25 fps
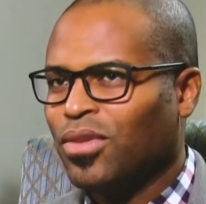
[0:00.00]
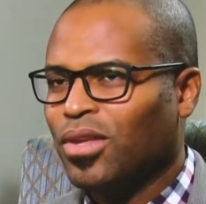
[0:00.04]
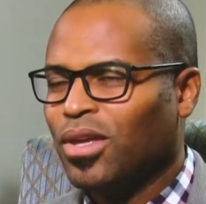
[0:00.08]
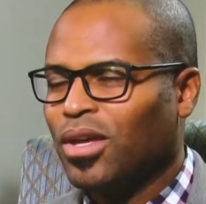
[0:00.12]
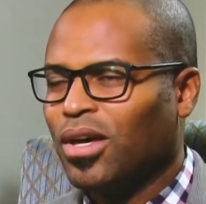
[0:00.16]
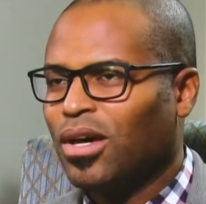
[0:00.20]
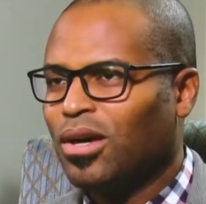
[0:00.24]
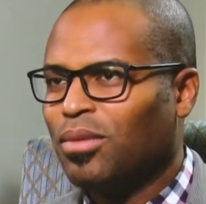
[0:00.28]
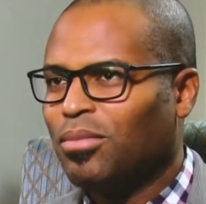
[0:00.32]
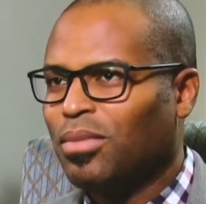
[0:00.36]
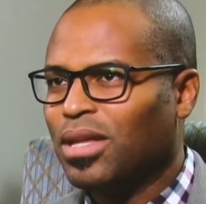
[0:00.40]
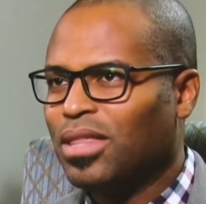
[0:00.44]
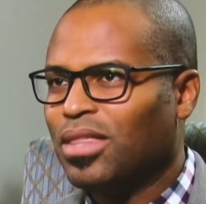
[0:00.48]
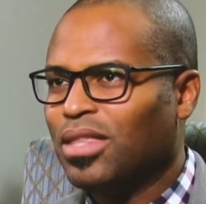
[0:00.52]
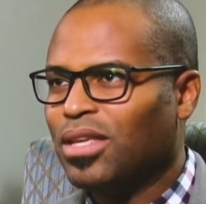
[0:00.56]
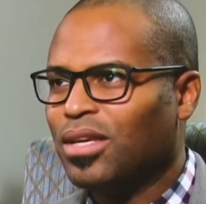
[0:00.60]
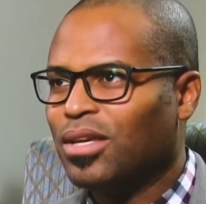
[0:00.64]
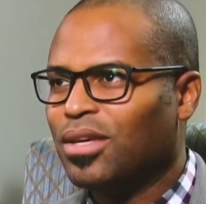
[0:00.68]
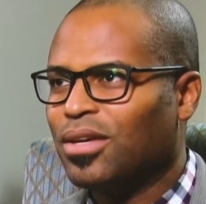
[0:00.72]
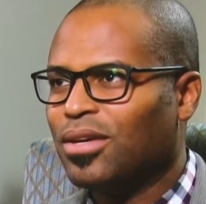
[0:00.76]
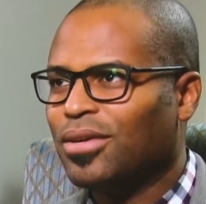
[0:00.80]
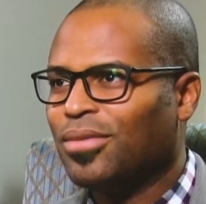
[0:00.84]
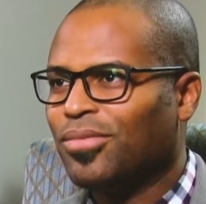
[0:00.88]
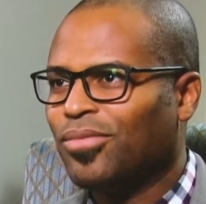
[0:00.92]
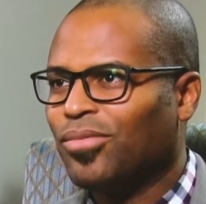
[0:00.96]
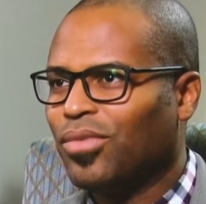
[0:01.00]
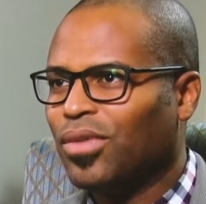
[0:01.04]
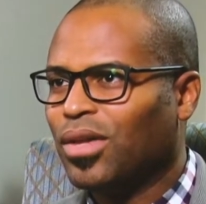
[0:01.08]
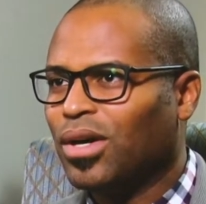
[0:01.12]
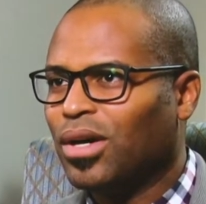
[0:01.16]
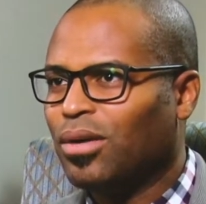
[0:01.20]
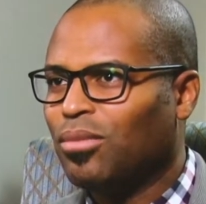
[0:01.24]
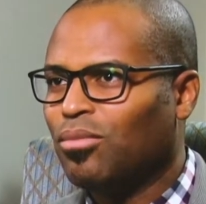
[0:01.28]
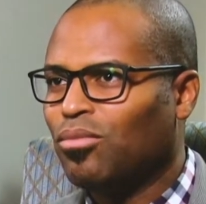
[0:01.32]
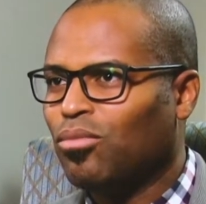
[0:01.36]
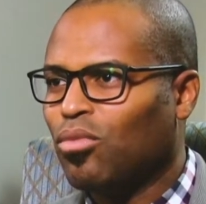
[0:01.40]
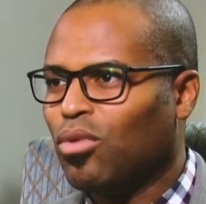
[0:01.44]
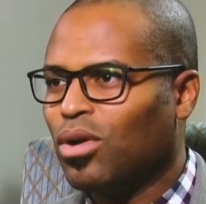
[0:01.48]
I think
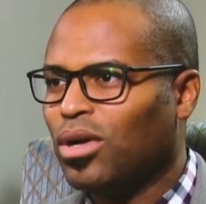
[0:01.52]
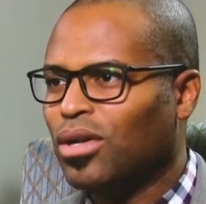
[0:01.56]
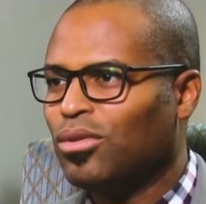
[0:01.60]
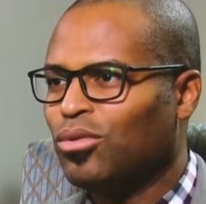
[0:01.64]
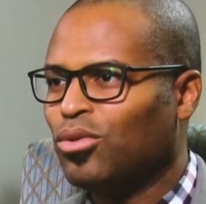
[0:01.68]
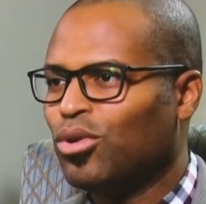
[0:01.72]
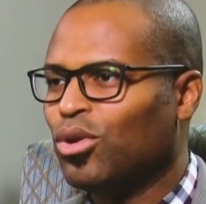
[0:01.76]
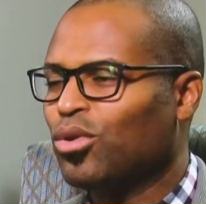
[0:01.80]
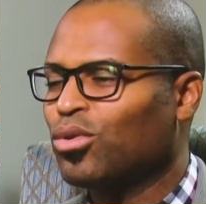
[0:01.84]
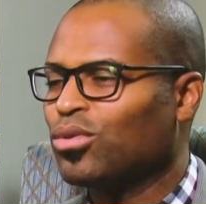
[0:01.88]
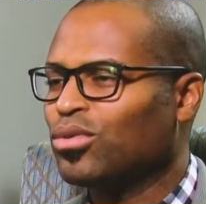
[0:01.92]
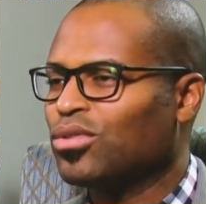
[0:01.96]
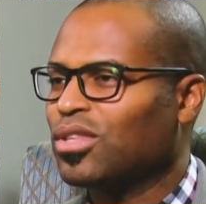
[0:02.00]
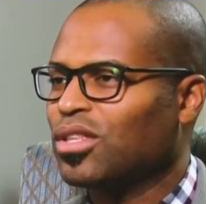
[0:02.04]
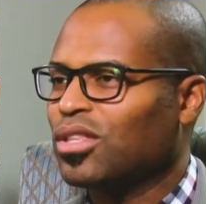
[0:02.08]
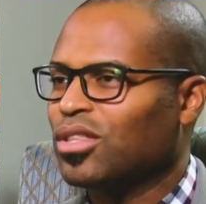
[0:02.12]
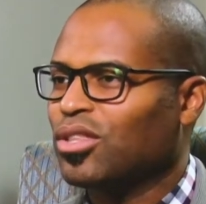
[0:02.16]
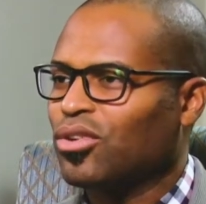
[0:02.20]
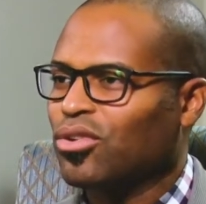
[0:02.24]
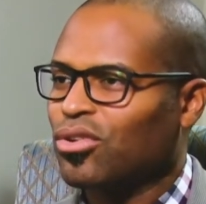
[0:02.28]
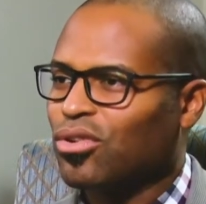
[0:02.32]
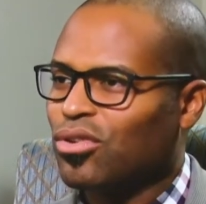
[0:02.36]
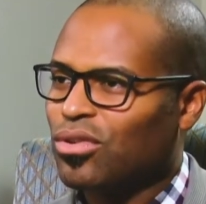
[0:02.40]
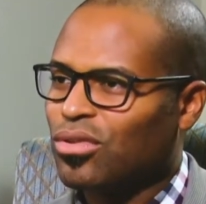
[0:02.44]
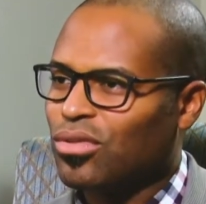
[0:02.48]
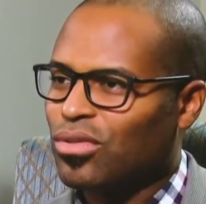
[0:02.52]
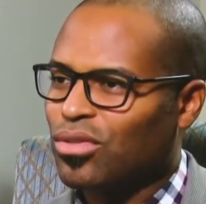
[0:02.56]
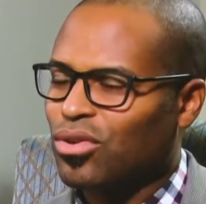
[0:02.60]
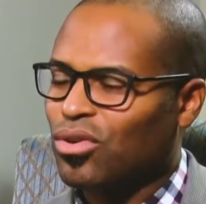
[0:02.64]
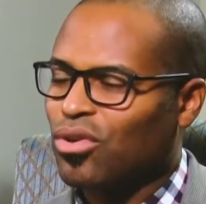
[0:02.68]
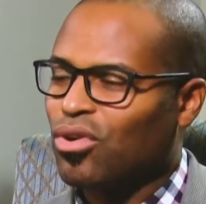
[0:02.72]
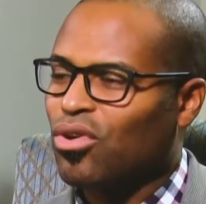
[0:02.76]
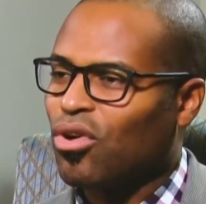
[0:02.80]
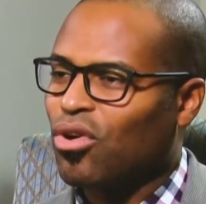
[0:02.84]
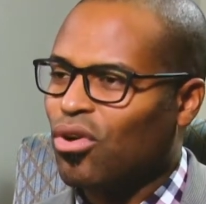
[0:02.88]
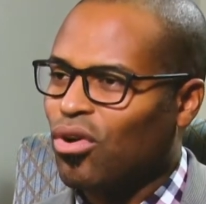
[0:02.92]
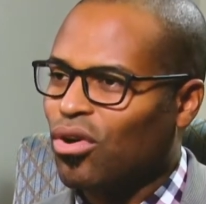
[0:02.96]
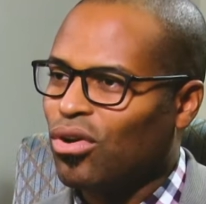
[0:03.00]
one knows that they're
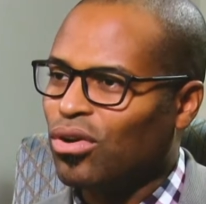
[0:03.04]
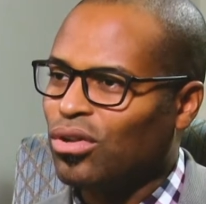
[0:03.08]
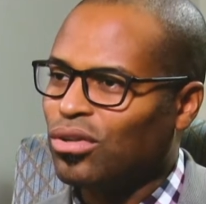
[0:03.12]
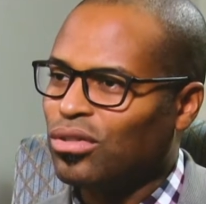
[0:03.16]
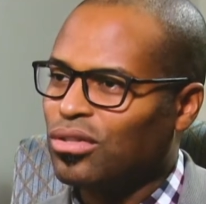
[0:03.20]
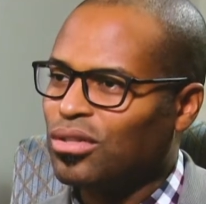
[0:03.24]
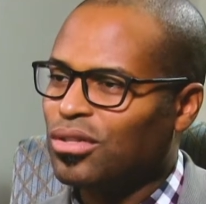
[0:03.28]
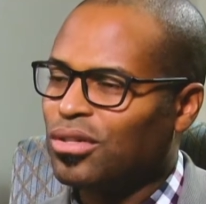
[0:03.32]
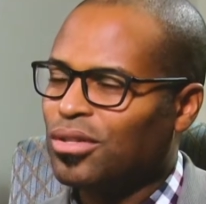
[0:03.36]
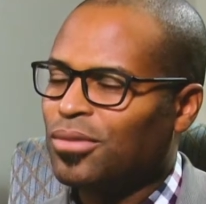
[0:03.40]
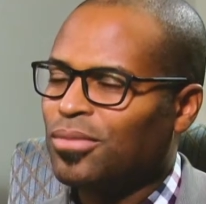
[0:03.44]
called